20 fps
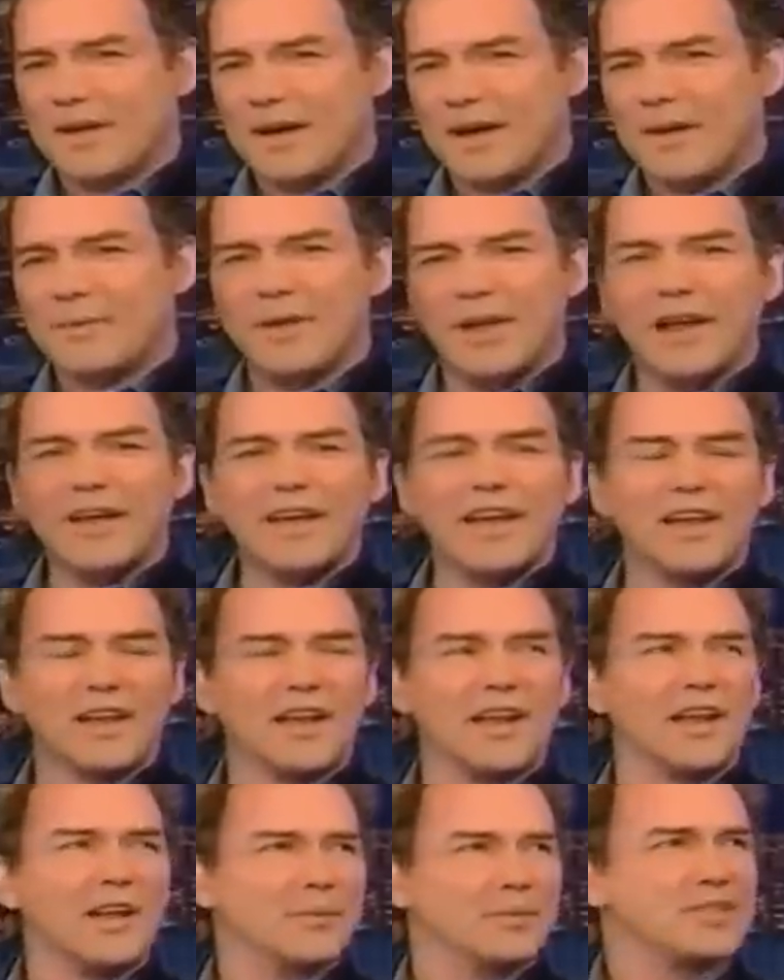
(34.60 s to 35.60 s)
I mean, I get a
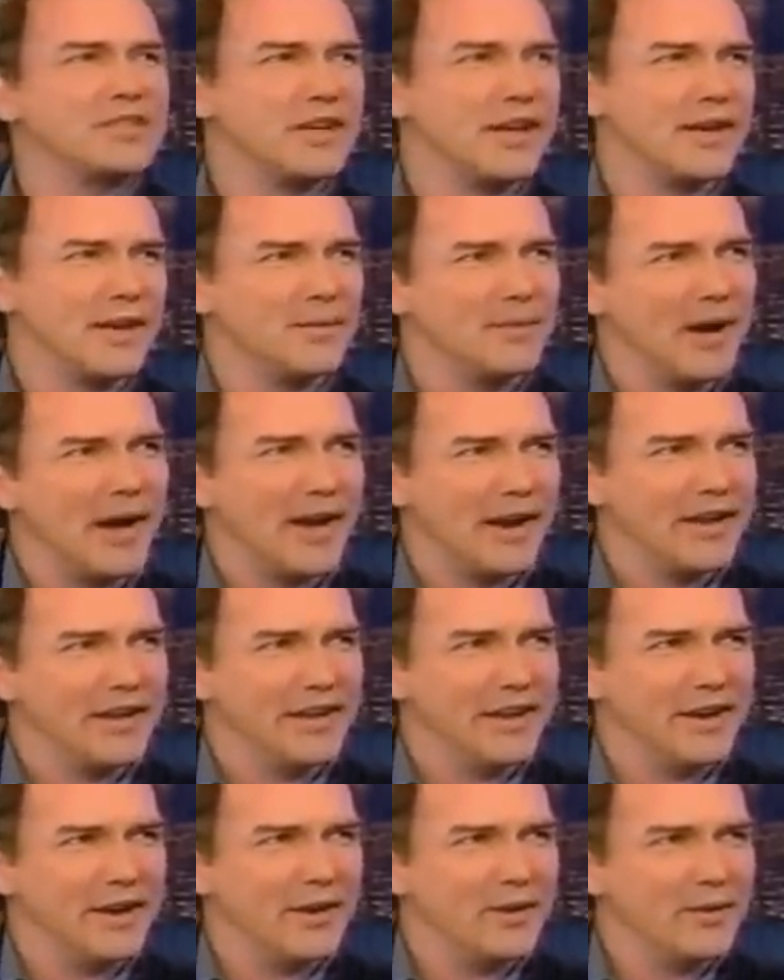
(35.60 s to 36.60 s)
little upset about it, you
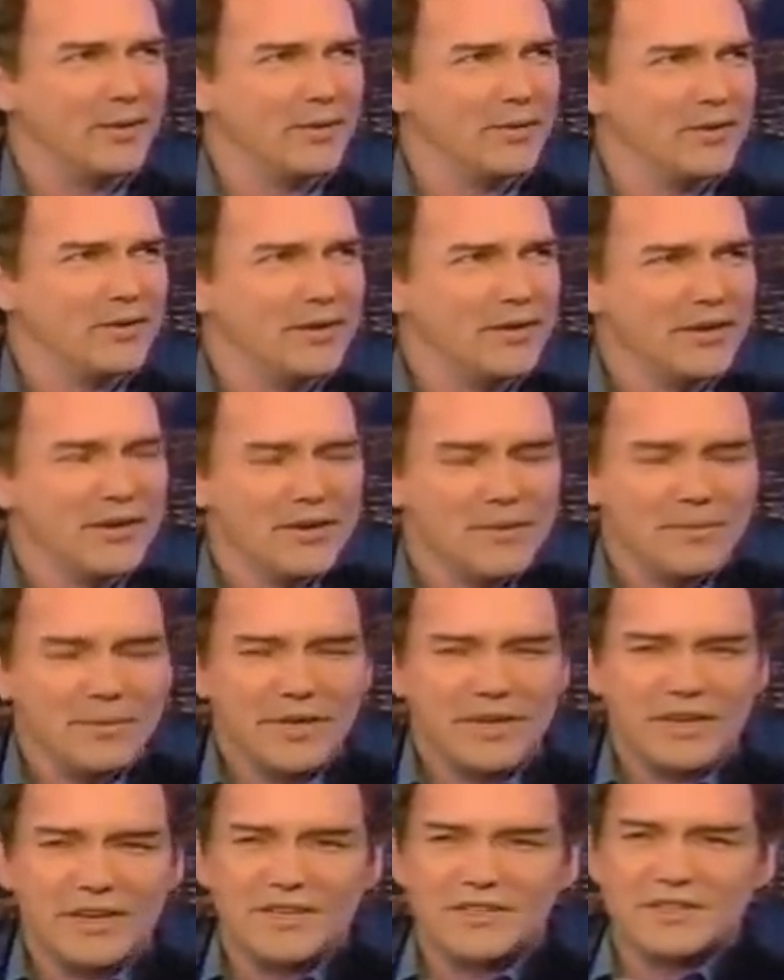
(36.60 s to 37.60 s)
know,
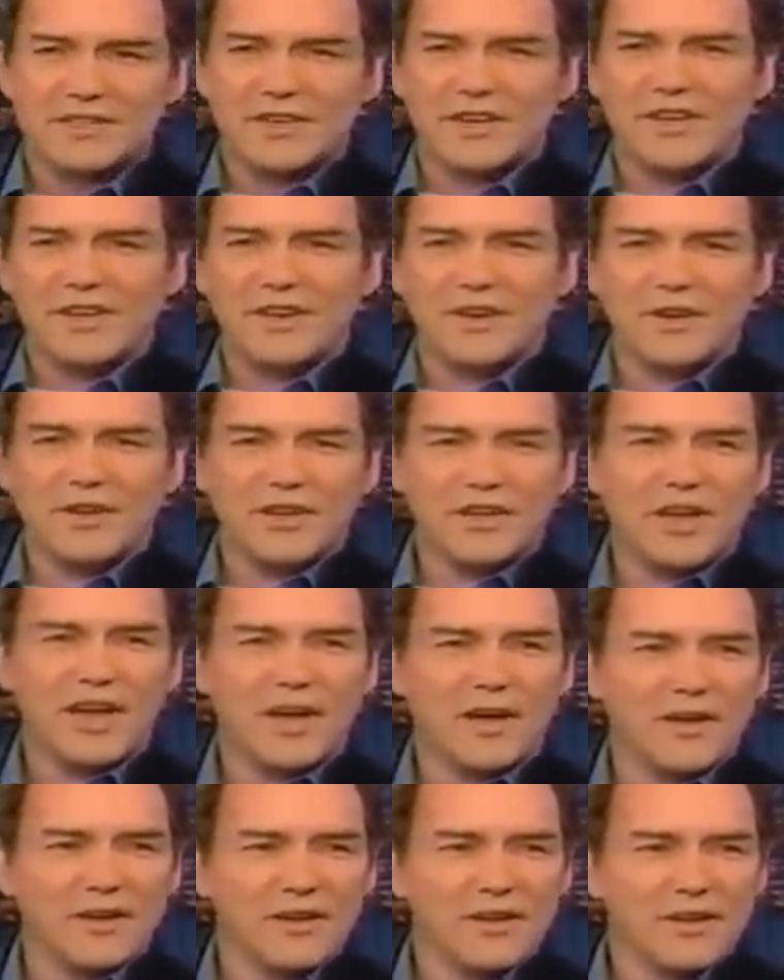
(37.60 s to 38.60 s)
because uh, you know you All the can't,
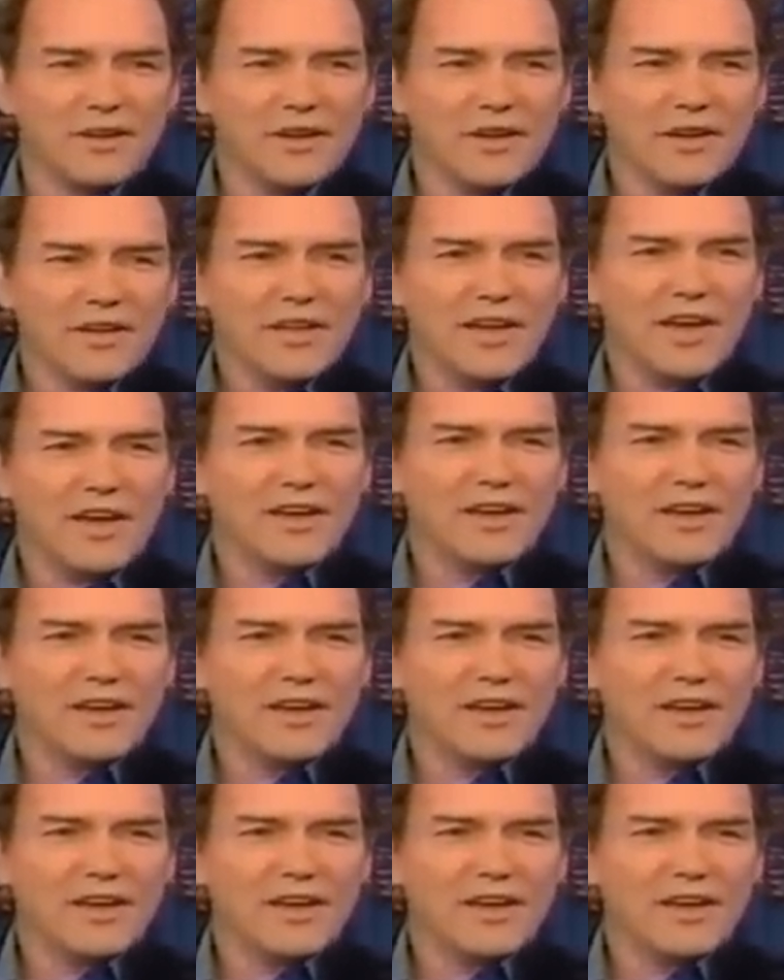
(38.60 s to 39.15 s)
Polish jokes. yeah, stuff.